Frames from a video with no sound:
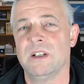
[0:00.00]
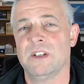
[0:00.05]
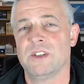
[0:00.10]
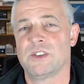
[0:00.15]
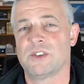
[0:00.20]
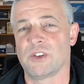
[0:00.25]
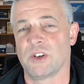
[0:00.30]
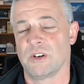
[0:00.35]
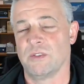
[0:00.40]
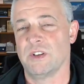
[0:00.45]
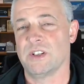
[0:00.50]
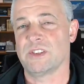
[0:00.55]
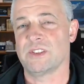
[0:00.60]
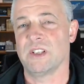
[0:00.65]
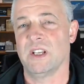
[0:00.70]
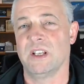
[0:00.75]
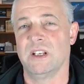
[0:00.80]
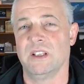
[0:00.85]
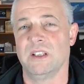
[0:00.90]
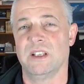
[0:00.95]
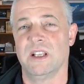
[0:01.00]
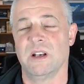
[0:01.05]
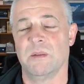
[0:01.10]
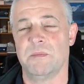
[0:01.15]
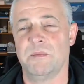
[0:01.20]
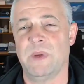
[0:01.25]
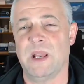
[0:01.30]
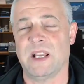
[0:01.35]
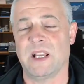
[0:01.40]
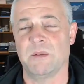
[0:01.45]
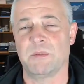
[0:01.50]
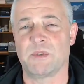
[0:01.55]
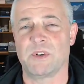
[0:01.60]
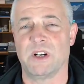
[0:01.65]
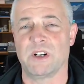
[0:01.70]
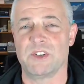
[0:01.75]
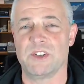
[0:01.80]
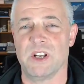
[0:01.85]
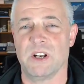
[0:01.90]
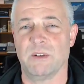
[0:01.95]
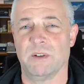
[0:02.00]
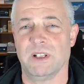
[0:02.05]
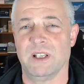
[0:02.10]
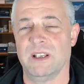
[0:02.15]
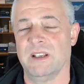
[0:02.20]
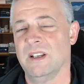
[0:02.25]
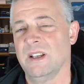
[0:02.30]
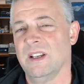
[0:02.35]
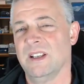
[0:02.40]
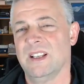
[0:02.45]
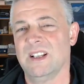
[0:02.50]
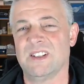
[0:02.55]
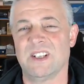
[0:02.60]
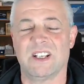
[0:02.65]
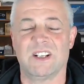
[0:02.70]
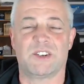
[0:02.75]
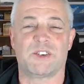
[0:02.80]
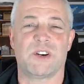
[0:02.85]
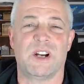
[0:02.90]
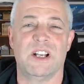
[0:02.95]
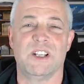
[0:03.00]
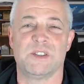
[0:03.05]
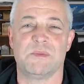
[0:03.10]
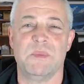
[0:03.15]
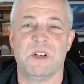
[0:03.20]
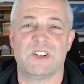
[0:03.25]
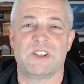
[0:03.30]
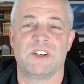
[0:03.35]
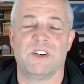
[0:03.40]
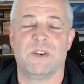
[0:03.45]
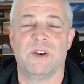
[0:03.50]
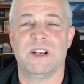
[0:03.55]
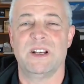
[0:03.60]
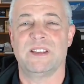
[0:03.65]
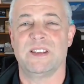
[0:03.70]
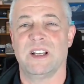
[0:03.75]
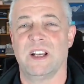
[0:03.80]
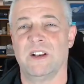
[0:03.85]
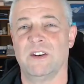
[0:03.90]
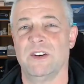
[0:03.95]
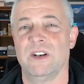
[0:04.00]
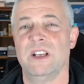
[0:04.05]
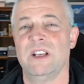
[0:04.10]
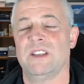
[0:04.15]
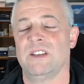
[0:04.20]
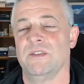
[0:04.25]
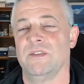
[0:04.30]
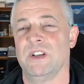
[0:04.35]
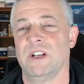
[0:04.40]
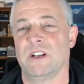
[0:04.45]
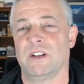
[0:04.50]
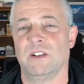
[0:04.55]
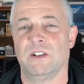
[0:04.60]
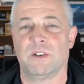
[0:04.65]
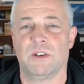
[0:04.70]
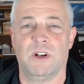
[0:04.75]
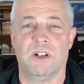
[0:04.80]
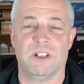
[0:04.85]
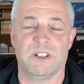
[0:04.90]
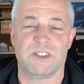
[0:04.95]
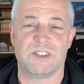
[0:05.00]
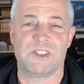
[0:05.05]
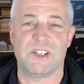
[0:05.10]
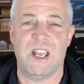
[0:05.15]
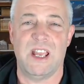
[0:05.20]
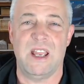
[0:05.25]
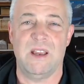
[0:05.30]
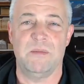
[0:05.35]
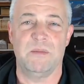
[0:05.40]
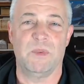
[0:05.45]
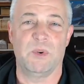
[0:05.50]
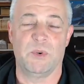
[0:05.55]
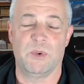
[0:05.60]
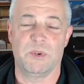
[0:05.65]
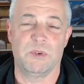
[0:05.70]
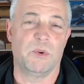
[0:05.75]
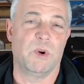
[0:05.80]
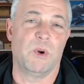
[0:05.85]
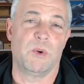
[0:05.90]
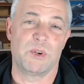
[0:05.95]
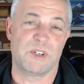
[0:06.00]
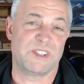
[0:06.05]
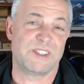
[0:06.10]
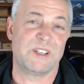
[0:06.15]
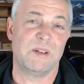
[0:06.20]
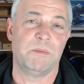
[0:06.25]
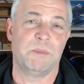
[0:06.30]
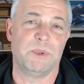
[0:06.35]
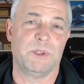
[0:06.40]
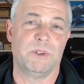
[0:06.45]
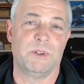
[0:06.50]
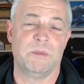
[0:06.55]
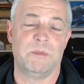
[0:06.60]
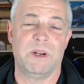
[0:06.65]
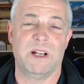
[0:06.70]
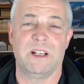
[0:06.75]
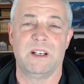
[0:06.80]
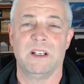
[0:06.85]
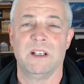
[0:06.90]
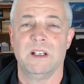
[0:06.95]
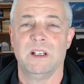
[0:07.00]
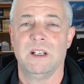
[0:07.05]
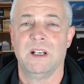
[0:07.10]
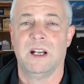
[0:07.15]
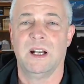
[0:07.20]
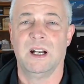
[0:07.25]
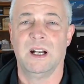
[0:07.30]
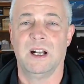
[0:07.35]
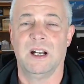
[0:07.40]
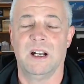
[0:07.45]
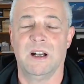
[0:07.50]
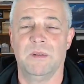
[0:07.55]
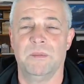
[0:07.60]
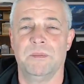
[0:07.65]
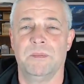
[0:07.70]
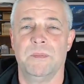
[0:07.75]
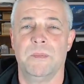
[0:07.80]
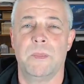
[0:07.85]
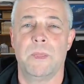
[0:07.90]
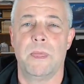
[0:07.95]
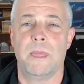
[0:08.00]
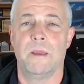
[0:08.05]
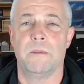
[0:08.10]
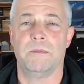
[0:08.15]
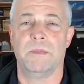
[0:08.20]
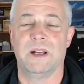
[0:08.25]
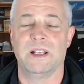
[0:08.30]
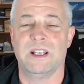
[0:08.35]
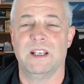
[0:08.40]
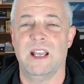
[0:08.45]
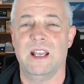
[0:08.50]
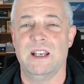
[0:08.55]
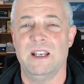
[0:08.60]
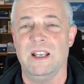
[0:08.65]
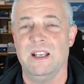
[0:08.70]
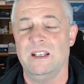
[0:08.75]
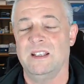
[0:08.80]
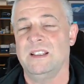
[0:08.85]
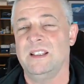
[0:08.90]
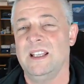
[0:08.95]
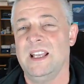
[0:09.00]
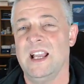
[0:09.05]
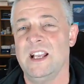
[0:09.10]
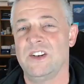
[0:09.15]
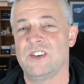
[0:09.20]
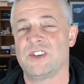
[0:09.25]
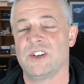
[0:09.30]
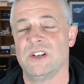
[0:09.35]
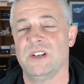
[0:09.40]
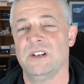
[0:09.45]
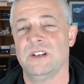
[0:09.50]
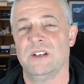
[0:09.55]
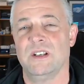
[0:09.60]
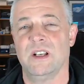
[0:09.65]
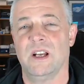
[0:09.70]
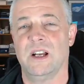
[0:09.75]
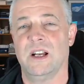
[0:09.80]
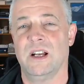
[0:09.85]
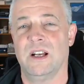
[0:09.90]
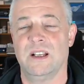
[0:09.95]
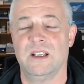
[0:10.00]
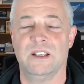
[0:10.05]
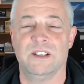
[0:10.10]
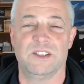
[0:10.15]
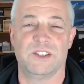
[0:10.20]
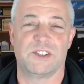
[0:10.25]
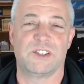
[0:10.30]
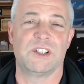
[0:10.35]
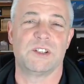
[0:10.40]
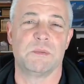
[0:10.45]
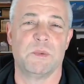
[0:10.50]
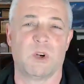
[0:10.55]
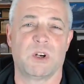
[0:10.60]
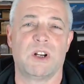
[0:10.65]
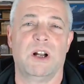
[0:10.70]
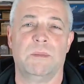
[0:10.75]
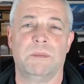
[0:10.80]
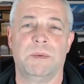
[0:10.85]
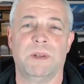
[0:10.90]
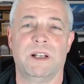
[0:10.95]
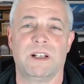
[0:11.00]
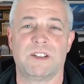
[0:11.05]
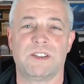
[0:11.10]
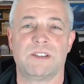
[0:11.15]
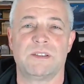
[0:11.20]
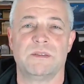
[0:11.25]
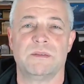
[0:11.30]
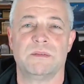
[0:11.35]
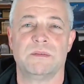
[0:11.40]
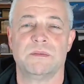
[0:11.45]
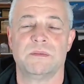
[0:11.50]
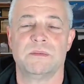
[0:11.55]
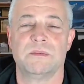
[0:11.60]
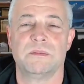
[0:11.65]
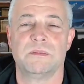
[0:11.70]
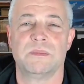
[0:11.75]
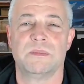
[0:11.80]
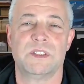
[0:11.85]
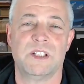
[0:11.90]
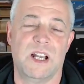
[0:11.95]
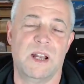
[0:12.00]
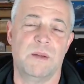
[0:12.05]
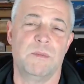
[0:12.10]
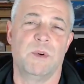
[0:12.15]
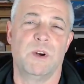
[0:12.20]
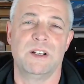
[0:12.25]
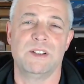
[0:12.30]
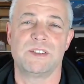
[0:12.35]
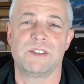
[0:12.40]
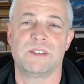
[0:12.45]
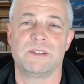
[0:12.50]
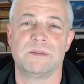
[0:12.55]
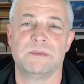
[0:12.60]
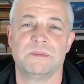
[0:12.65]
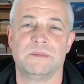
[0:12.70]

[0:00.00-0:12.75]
service than a pickup truck generally. Things like a transmission or anything underneath the vehicle are all the same or simpler, but the engine is more complex time-wise.